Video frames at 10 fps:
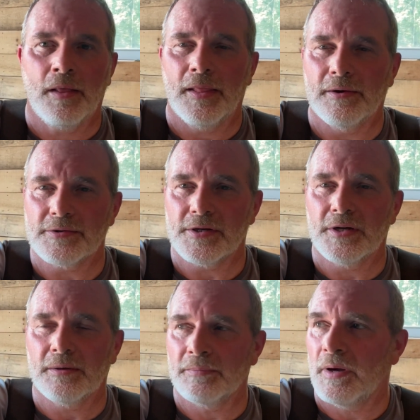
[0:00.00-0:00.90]
that was a
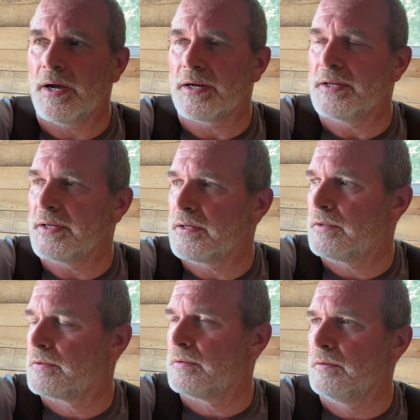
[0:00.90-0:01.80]
dumb idea.
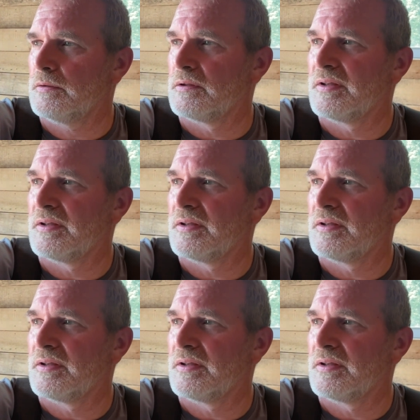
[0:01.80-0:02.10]
I